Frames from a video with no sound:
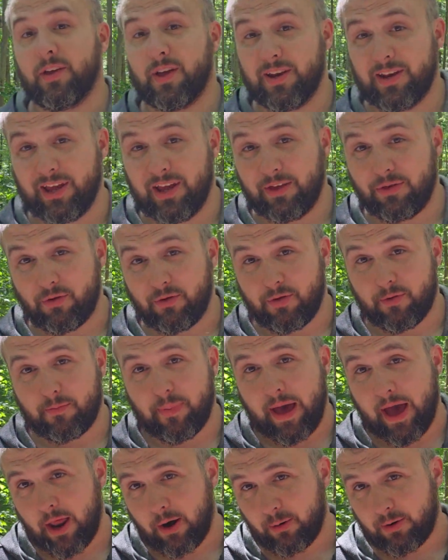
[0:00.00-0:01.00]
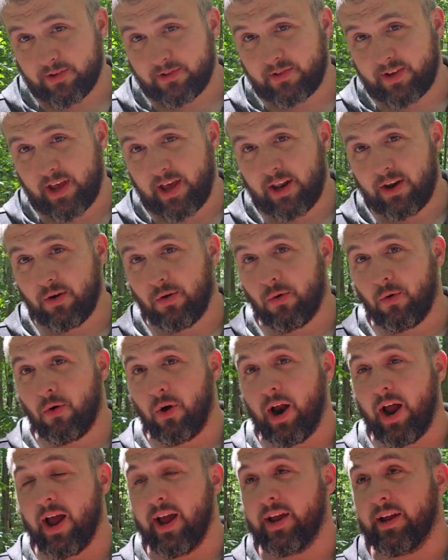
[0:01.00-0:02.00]
and either the battery's dead
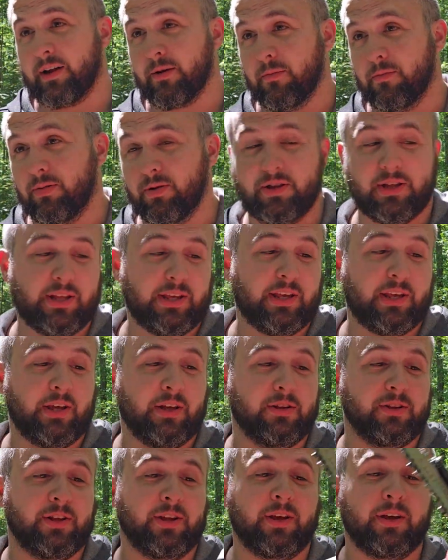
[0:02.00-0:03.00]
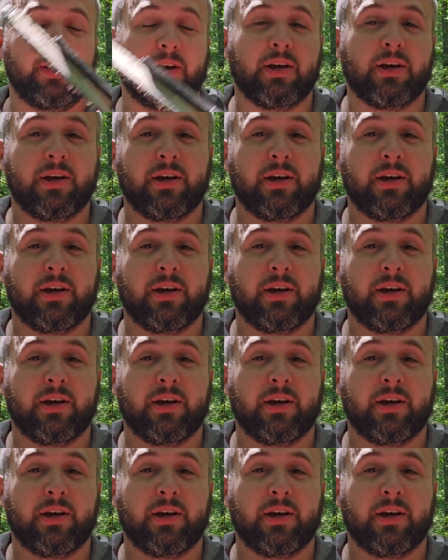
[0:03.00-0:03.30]
or I completely killed it,